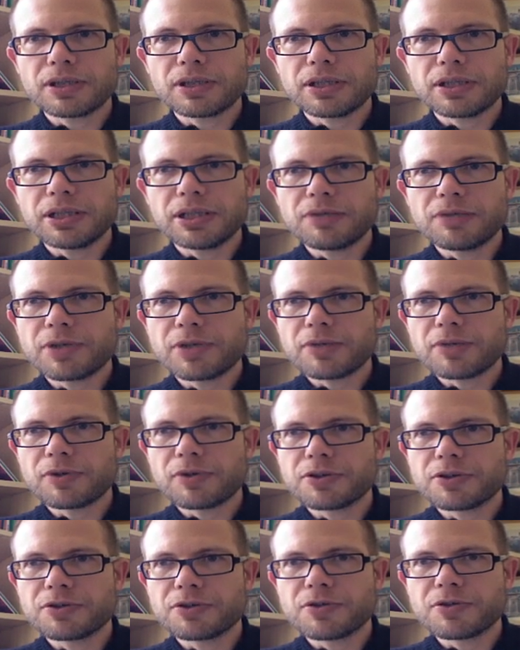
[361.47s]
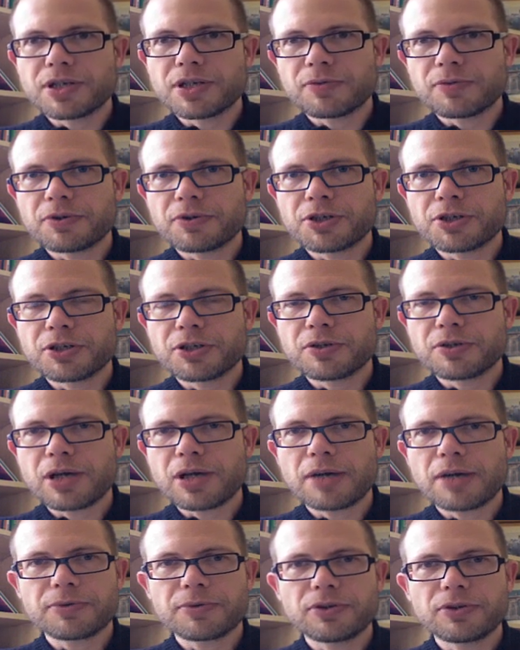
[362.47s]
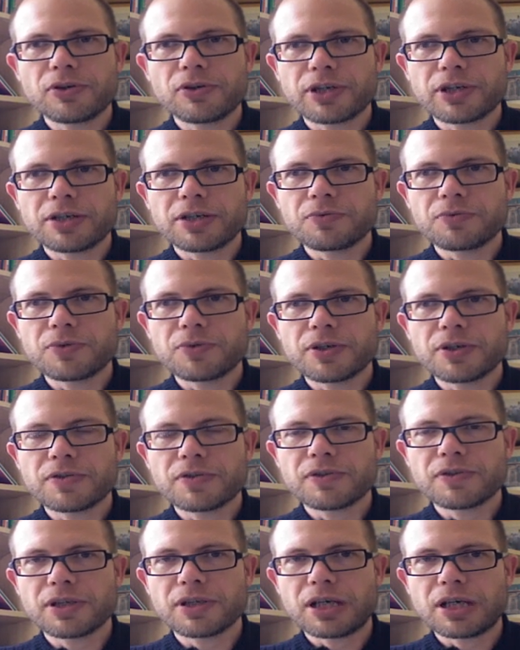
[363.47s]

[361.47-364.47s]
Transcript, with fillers: here what I want to do is I to show you how I'm going to log in with